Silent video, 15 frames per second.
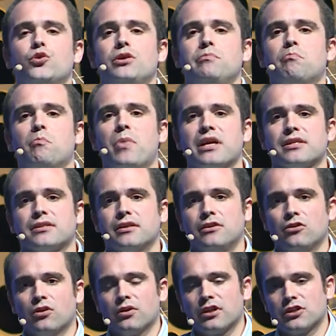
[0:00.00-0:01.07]
to invest in
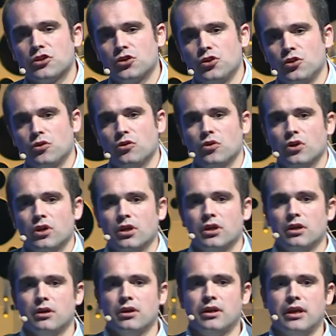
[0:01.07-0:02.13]
order to
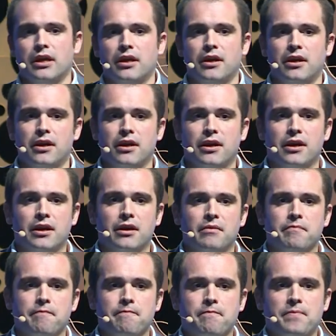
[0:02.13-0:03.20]
uh,
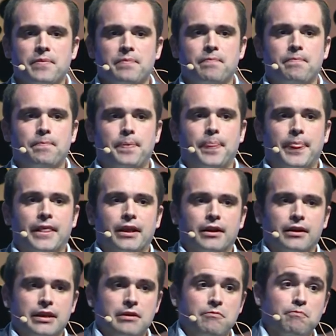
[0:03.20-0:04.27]

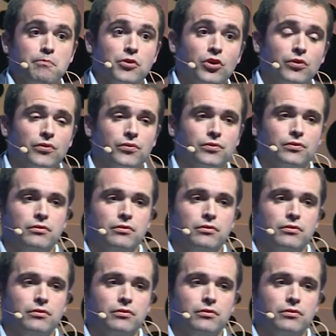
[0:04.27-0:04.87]
improve